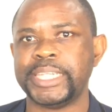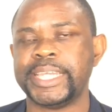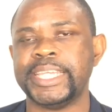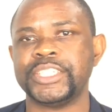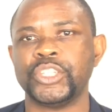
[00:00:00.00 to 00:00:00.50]

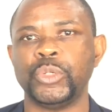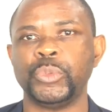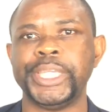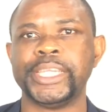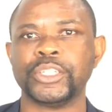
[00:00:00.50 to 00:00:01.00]
case. So
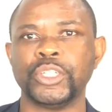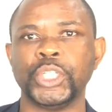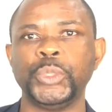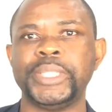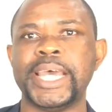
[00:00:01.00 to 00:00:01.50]
we can
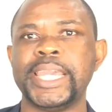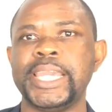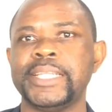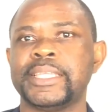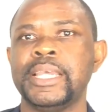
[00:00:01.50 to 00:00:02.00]
conclude that
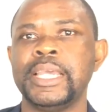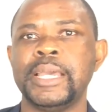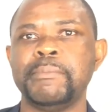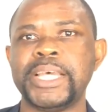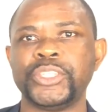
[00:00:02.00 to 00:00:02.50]
it's a
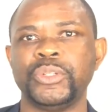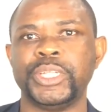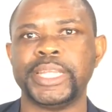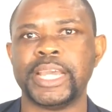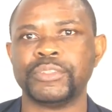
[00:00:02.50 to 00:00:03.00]

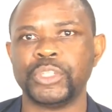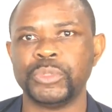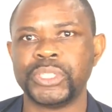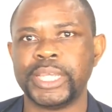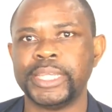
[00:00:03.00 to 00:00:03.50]
masculine noun. So we
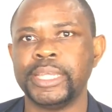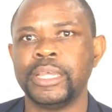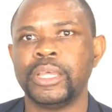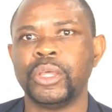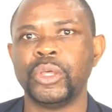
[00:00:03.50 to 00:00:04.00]
say
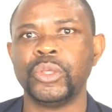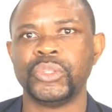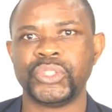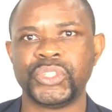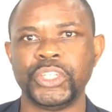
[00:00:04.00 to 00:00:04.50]
un
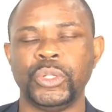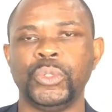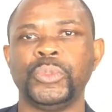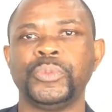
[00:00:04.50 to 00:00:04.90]
stylo.